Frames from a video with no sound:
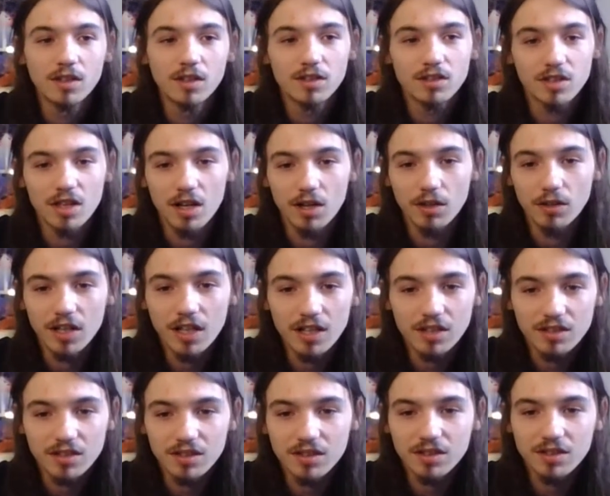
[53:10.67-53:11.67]
So
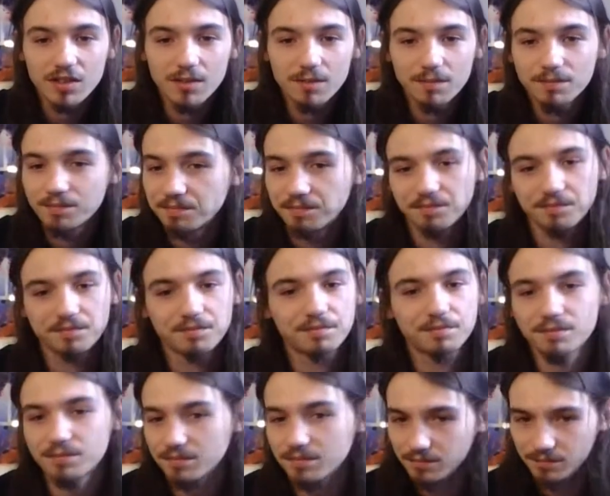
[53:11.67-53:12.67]
it's
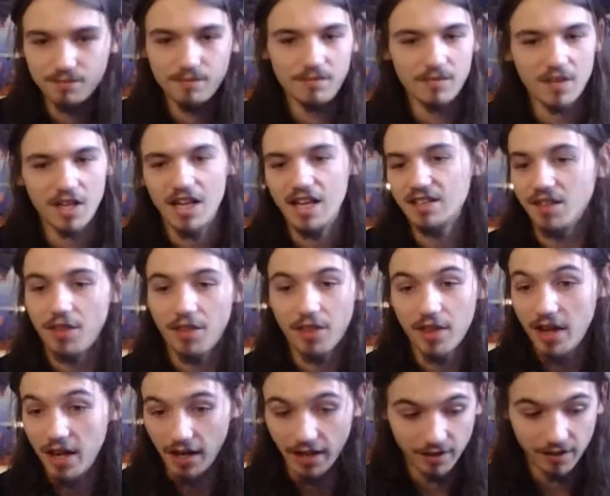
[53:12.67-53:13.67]
a
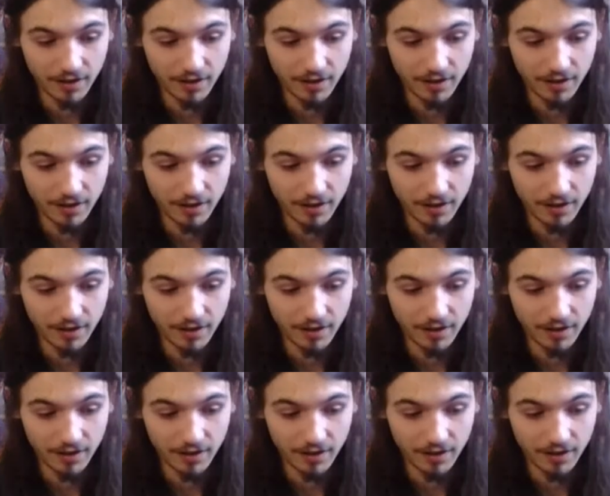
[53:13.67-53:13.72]
thing,